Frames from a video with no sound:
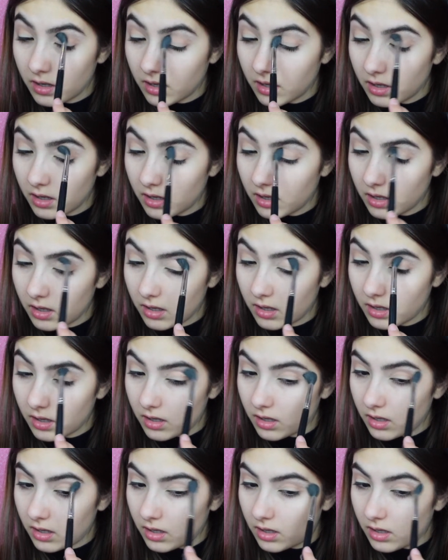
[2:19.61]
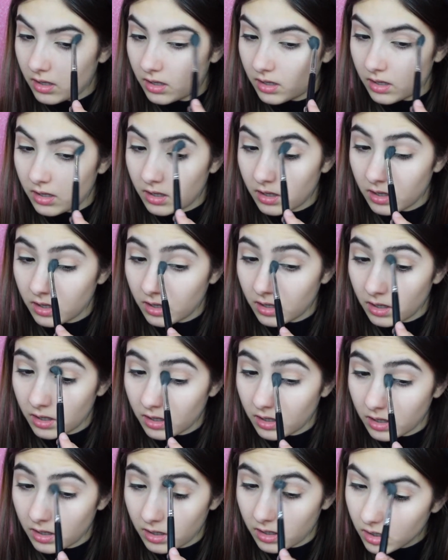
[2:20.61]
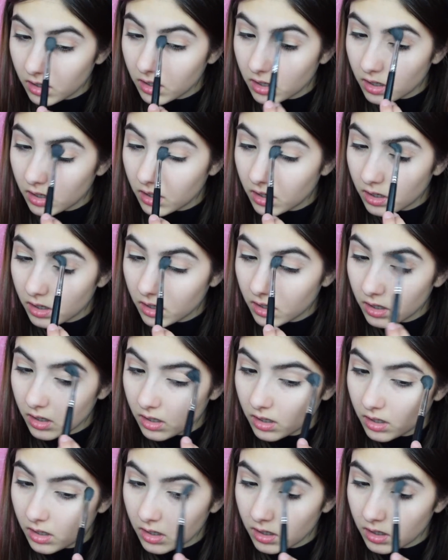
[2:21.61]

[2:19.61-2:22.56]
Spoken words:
(silence)